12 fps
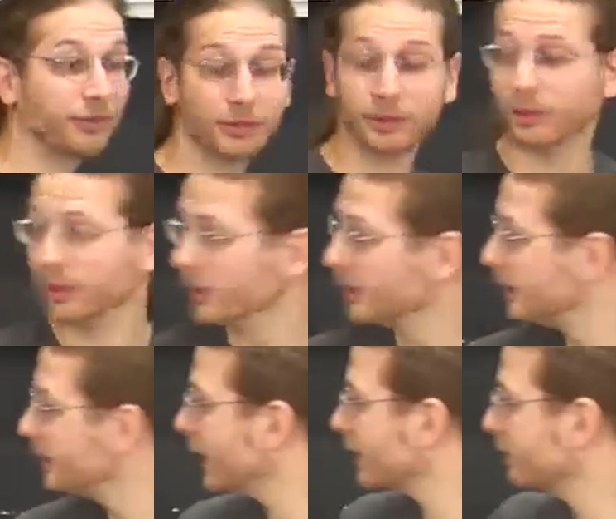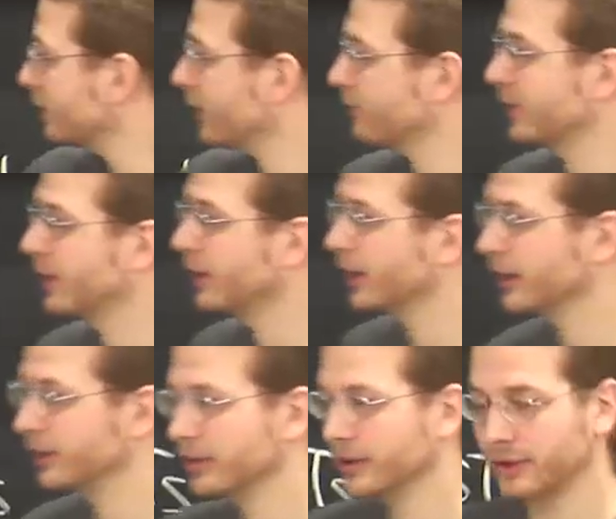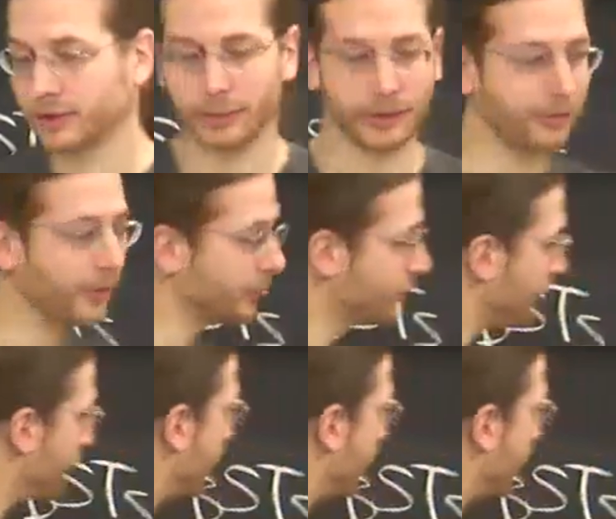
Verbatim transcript: is cool. deques are not very hard to make functional,